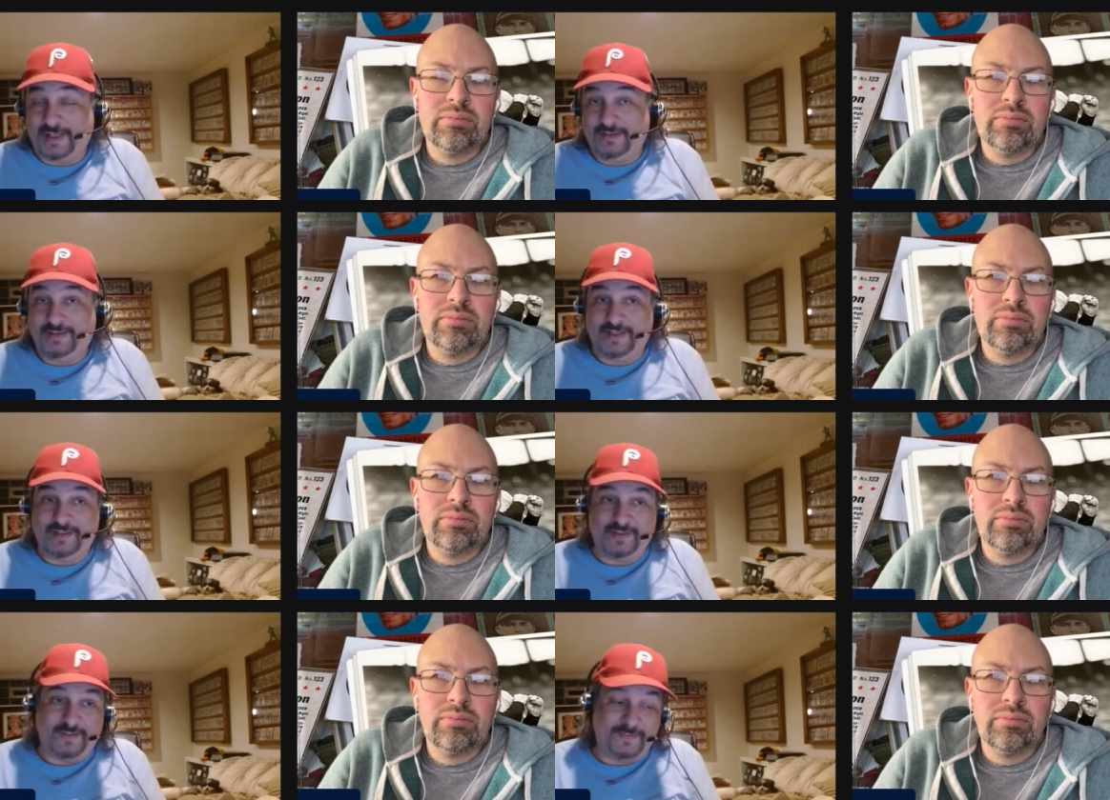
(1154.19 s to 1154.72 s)
Speaker 1: I
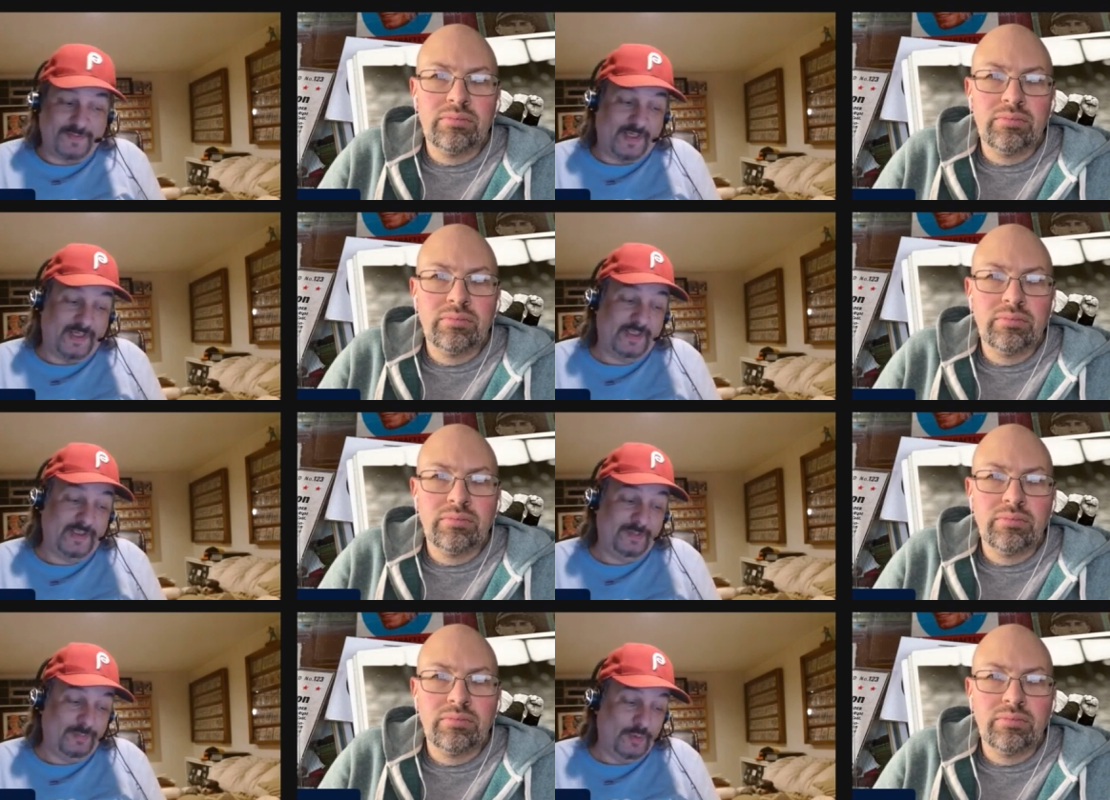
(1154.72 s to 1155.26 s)
think they're
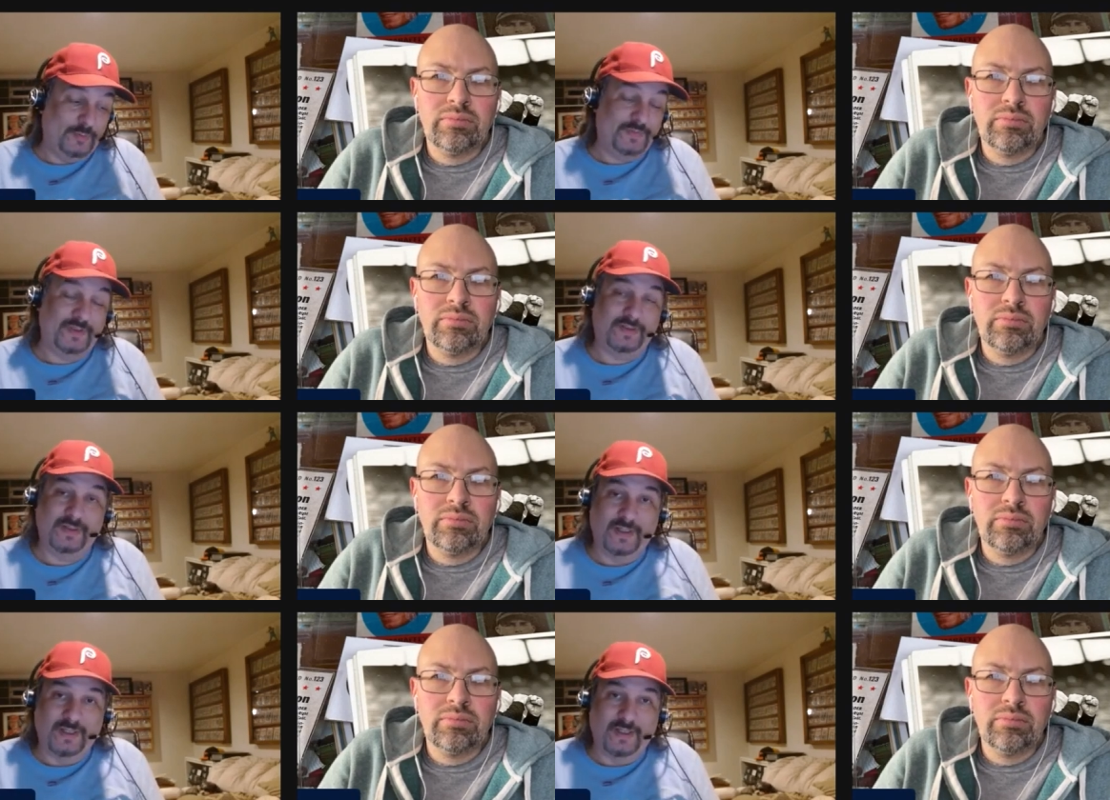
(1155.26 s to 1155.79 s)
finally
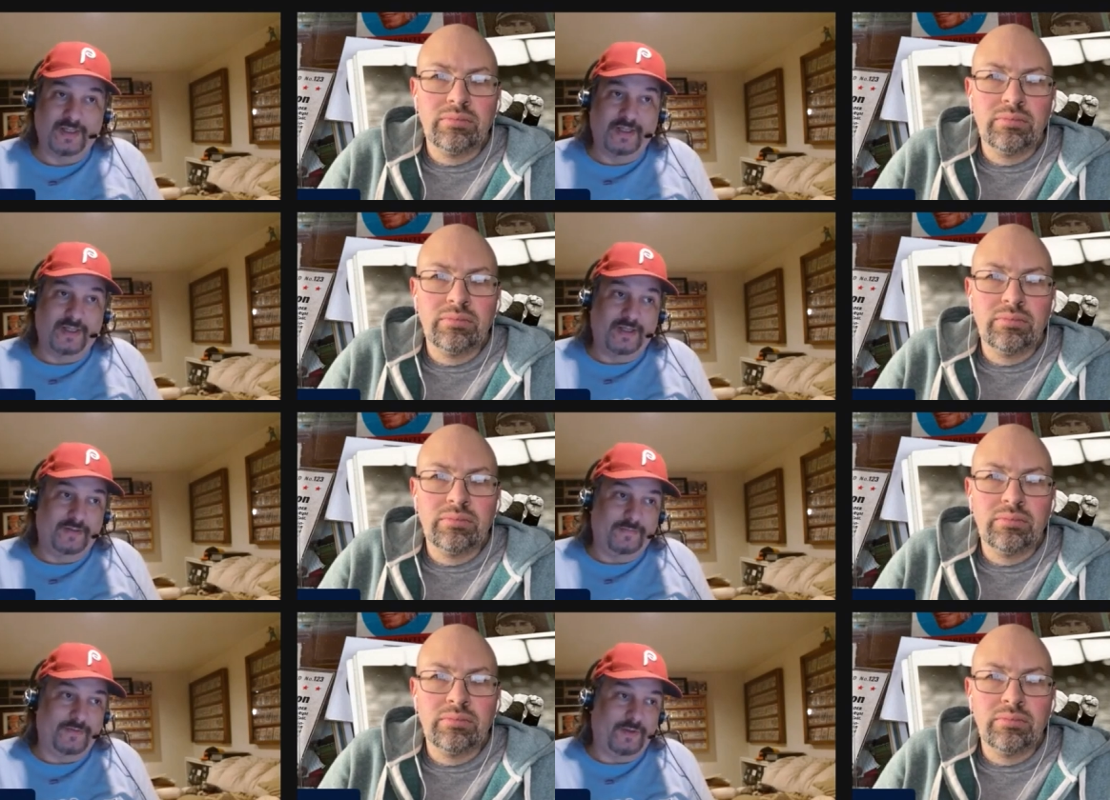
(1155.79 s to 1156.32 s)
moving
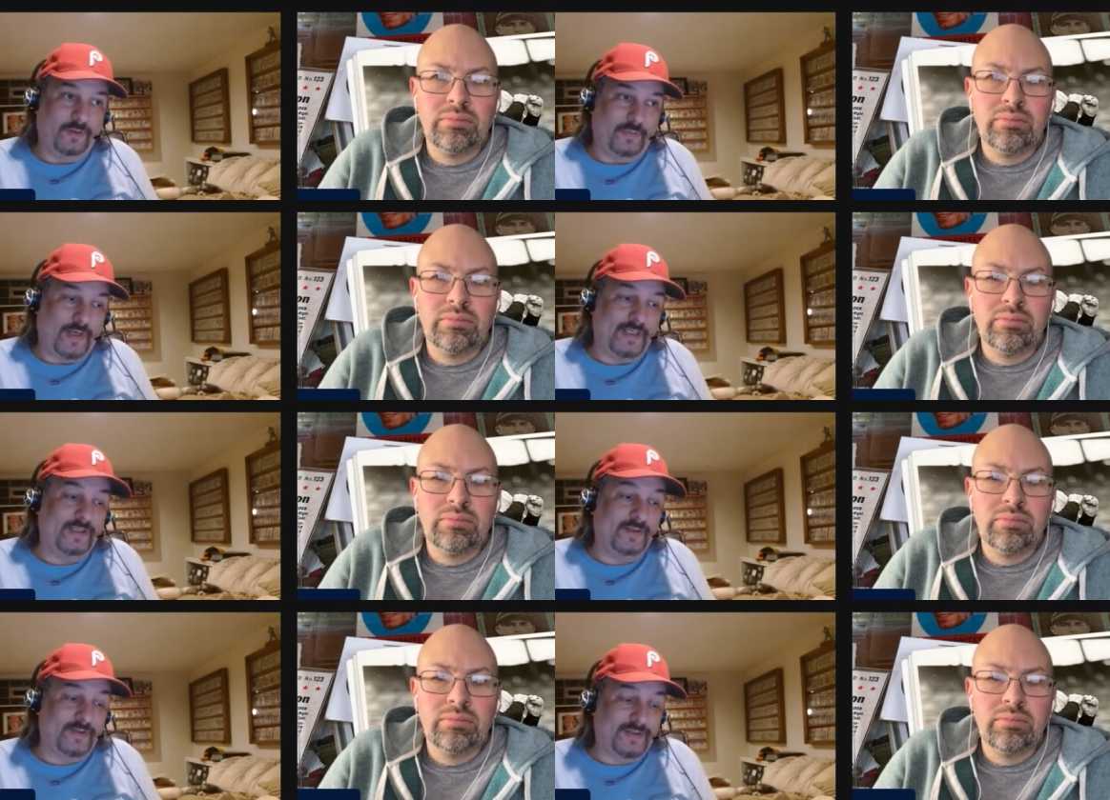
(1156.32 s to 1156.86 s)
for the
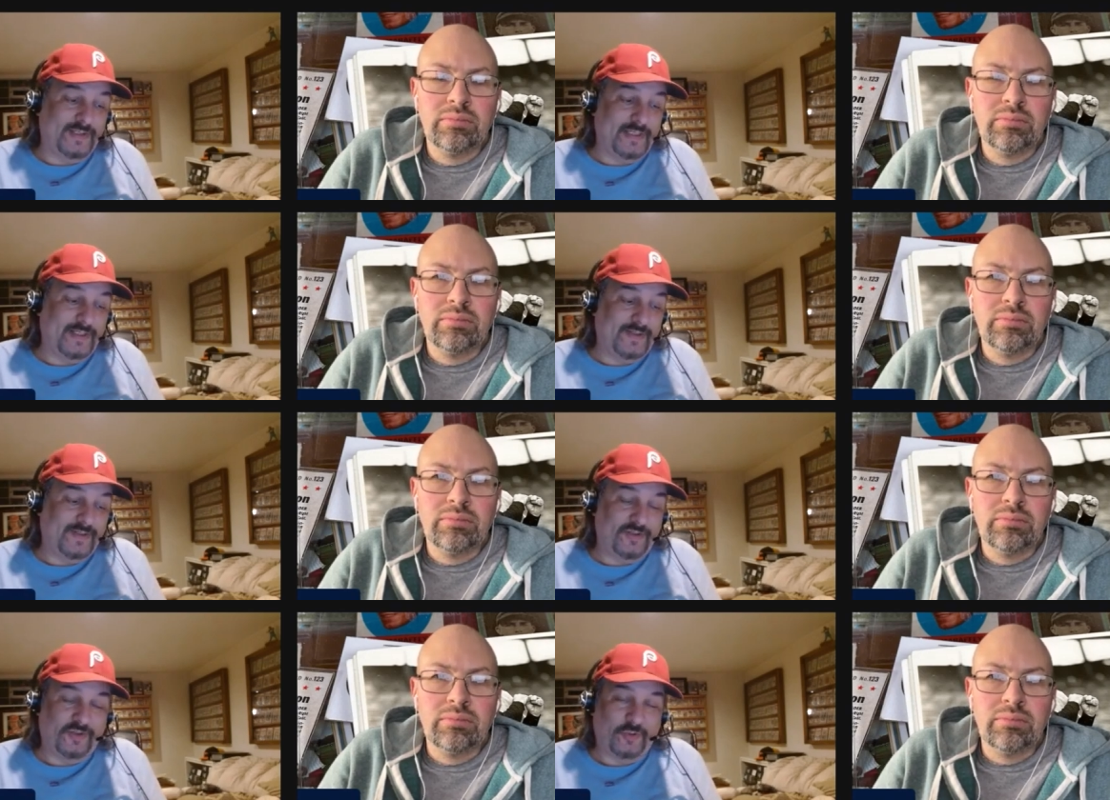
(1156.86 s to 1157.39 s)
regular
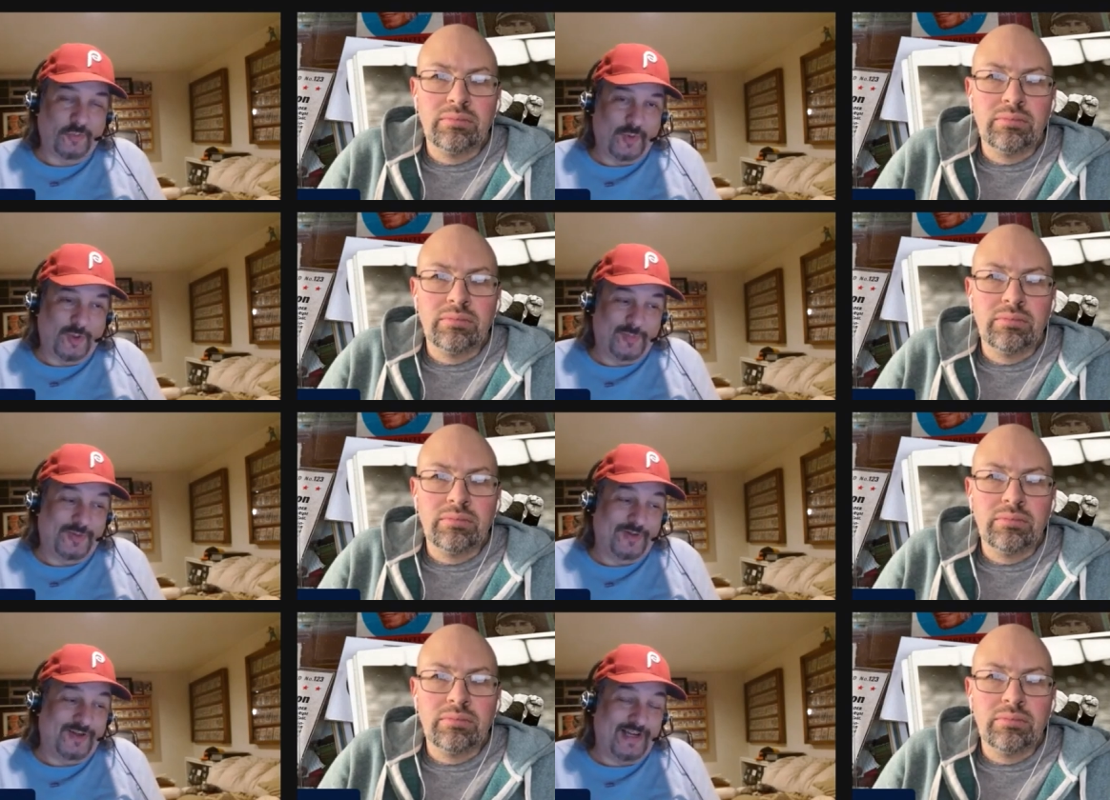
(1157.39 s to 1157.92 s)
season
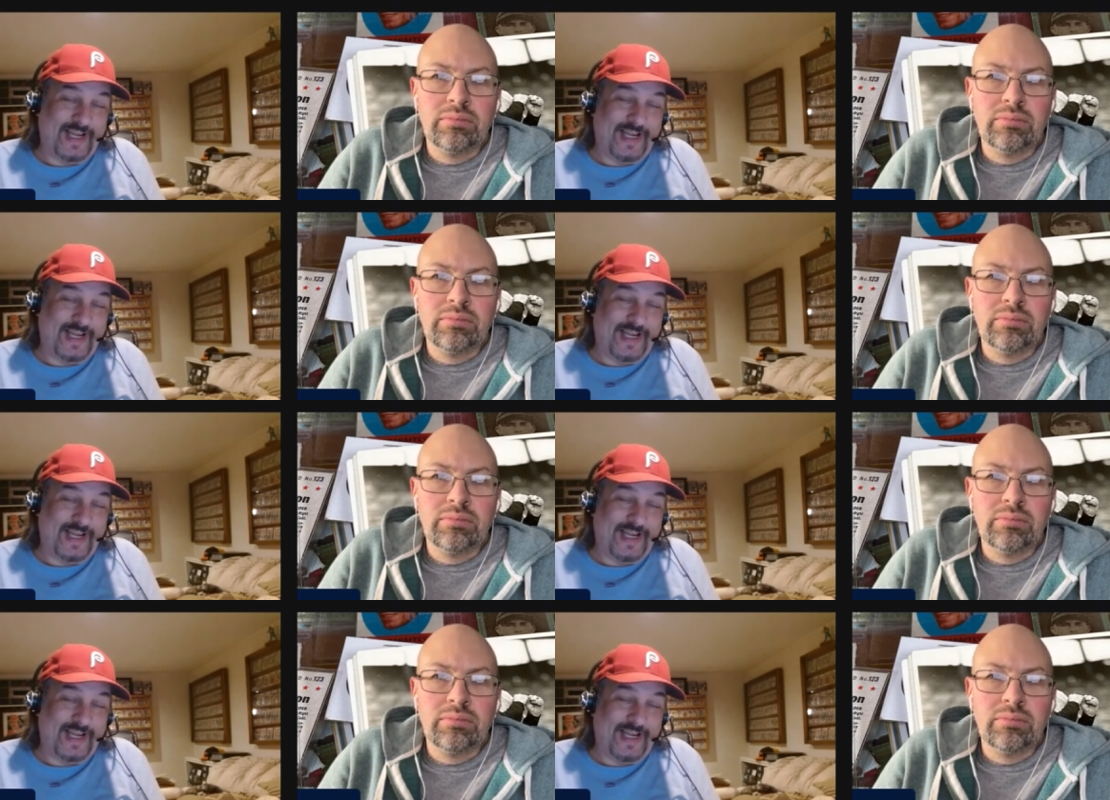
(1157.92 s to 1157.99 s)
Schwarber